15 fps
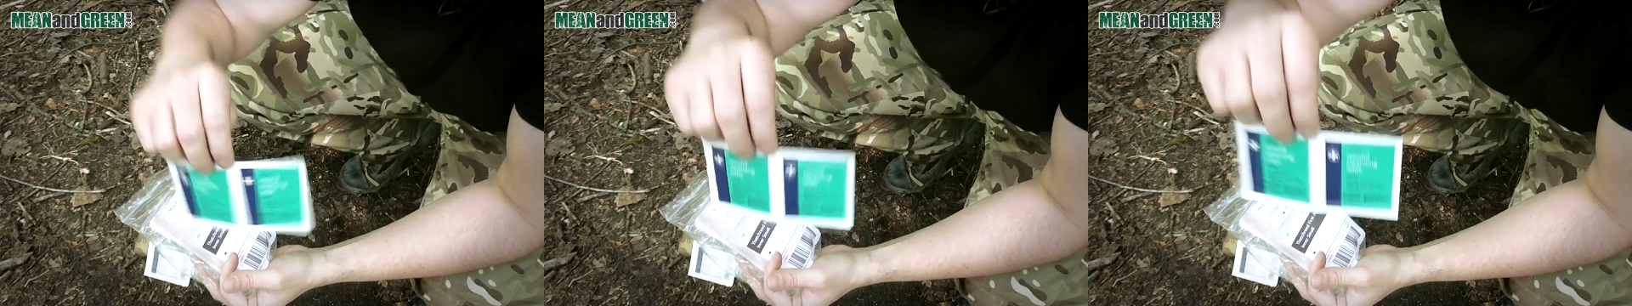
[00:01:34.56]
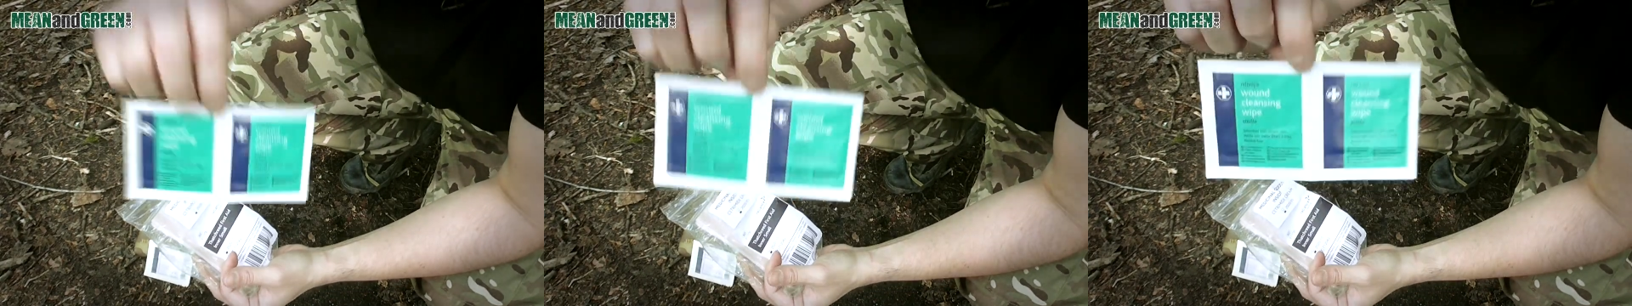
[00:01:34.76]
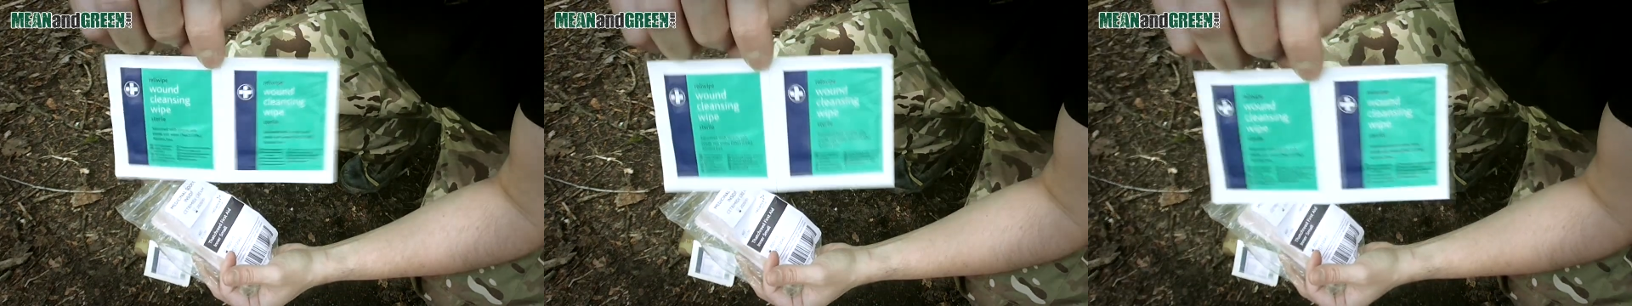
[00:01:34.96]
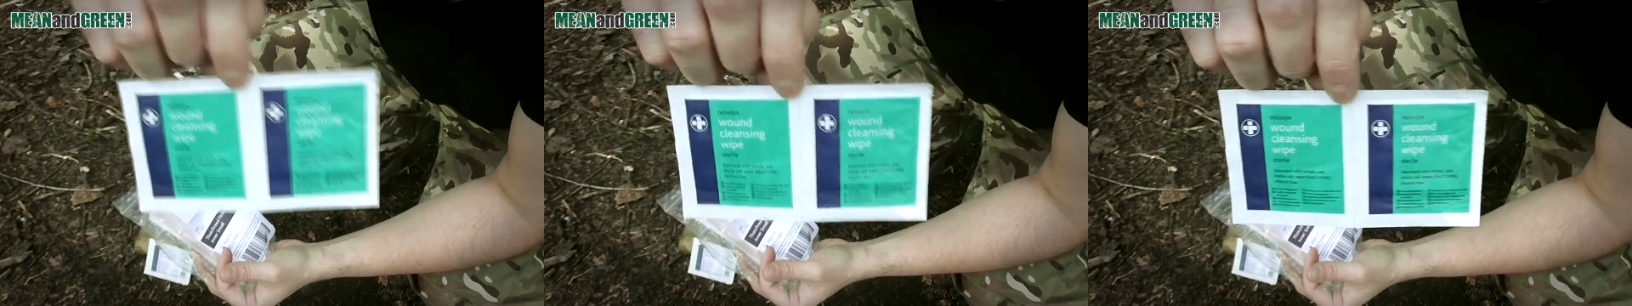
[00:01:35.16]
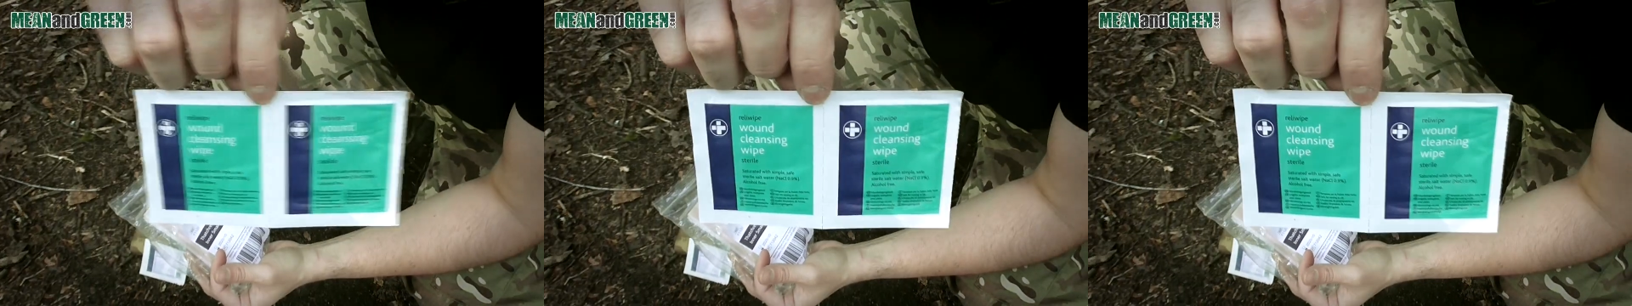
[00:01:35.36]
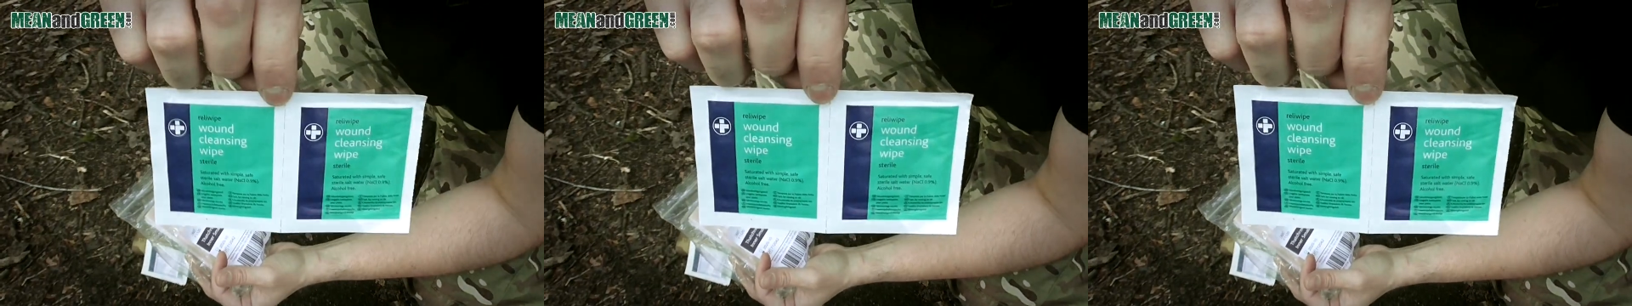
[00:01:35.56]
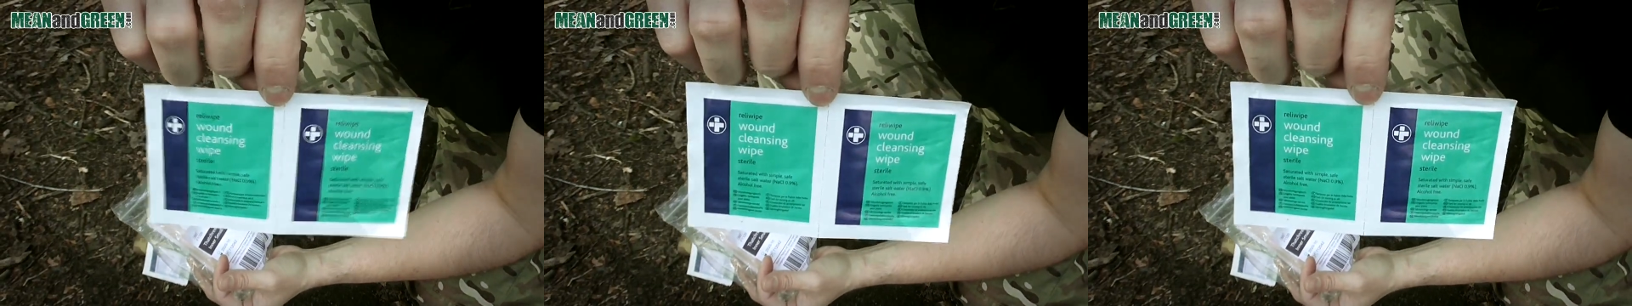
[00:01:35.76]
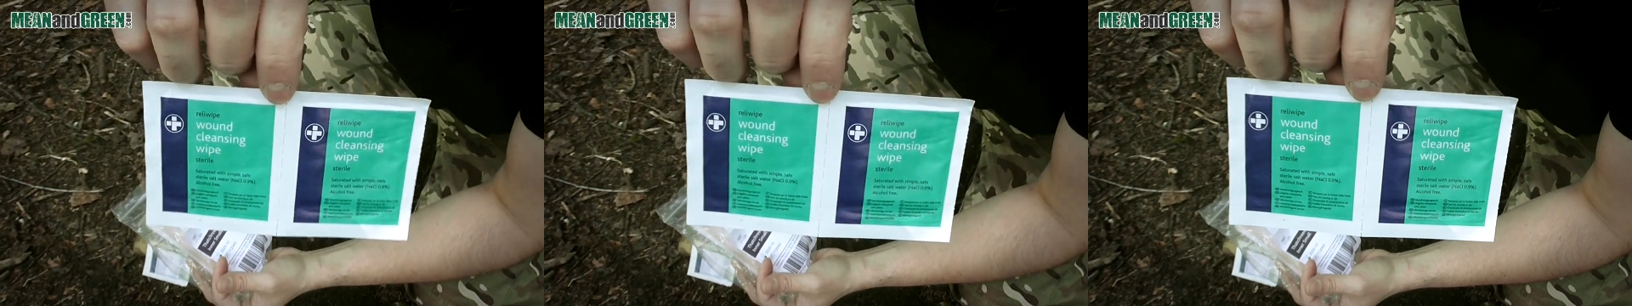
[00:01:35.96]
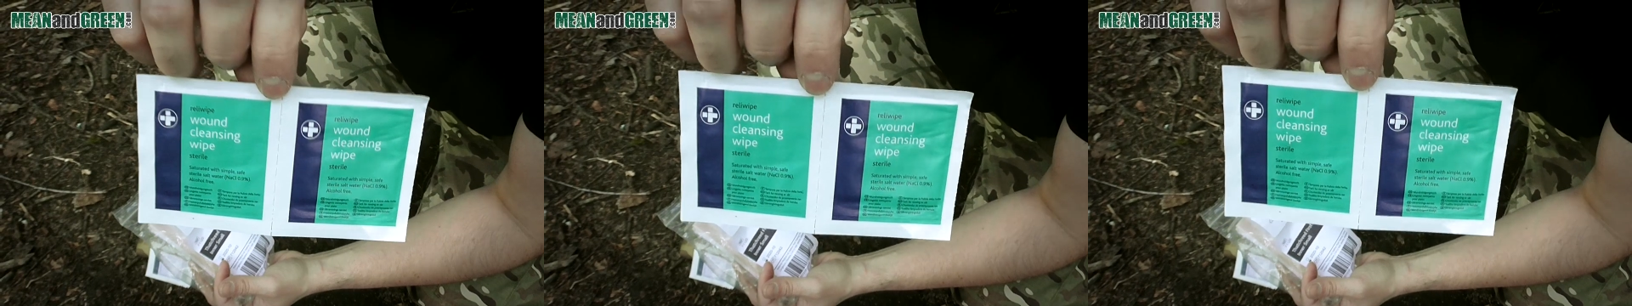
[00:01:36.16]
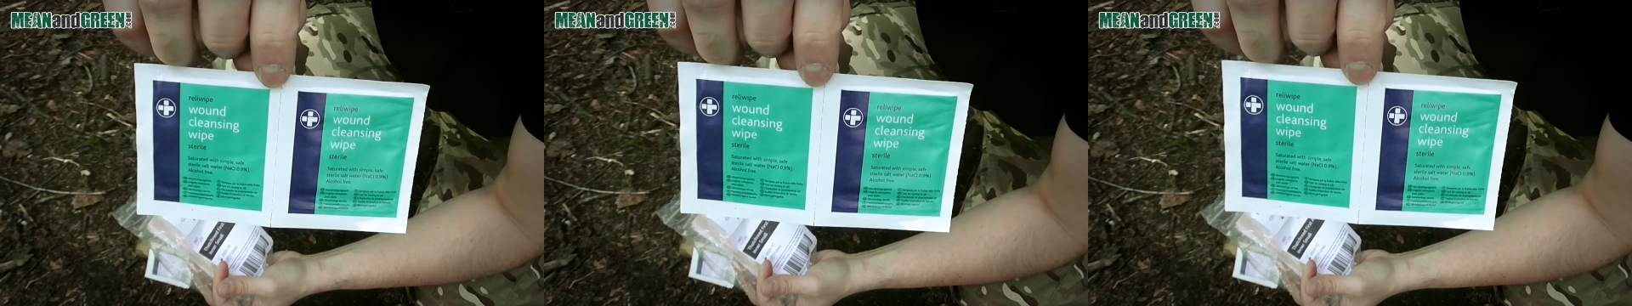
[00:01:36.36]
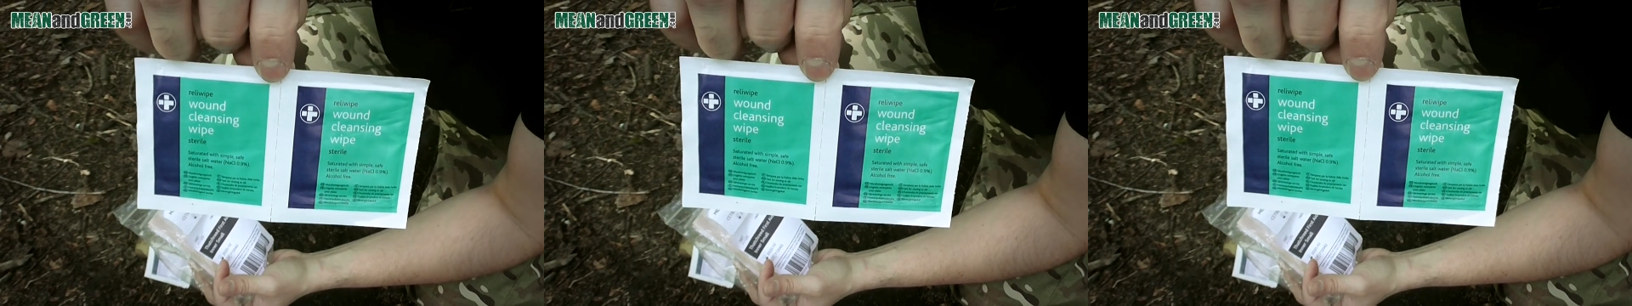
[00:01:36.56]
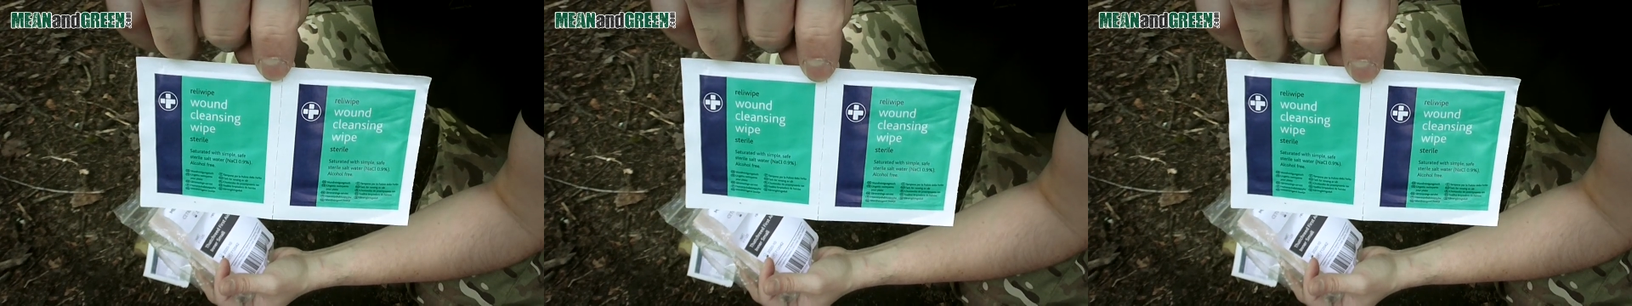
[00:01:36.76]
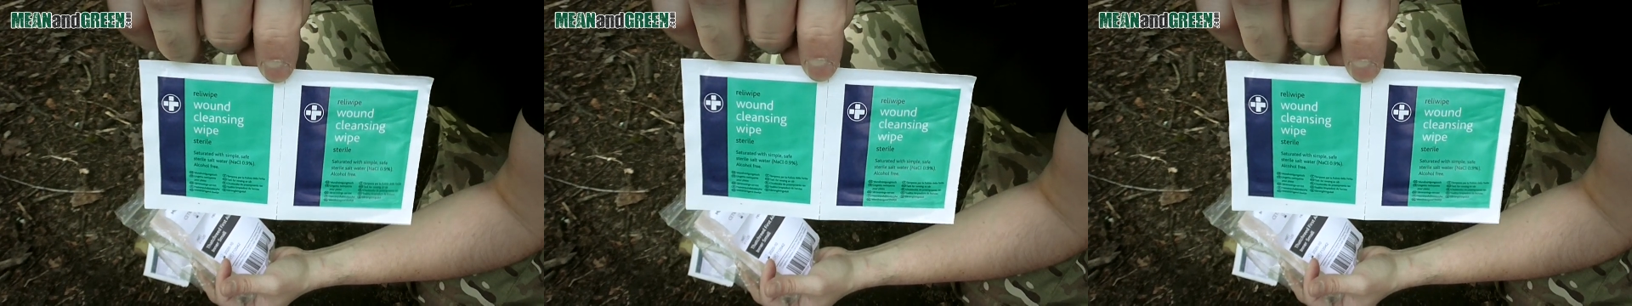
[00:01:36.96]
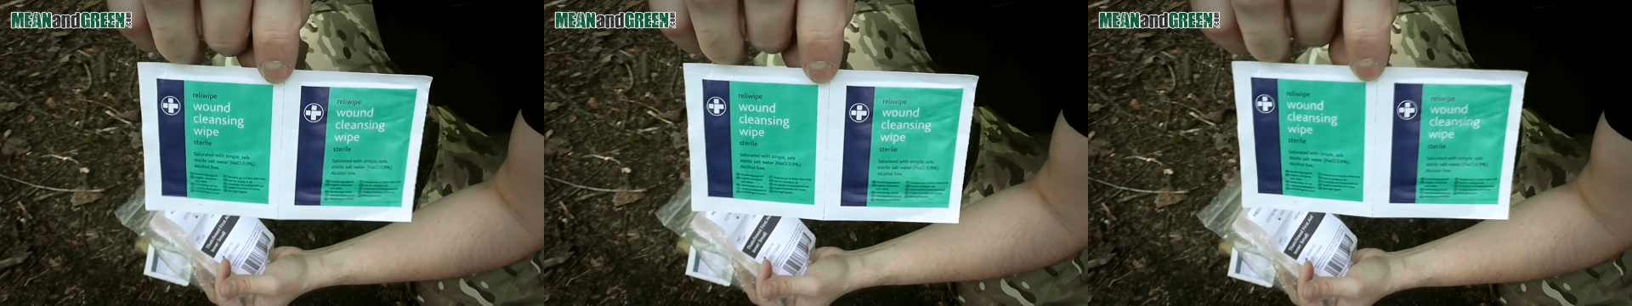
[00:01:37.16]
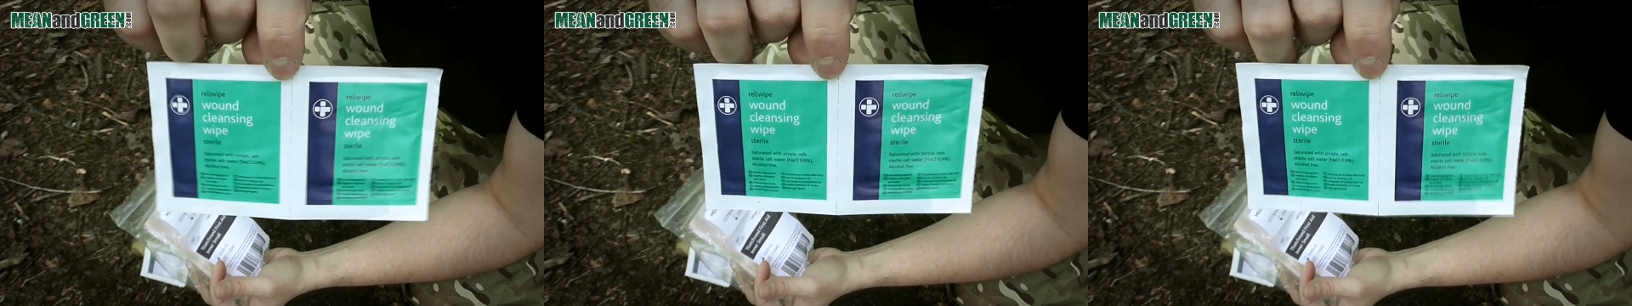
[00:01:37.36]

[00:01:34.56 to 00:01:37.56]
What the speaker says: [unreadable: no face in view]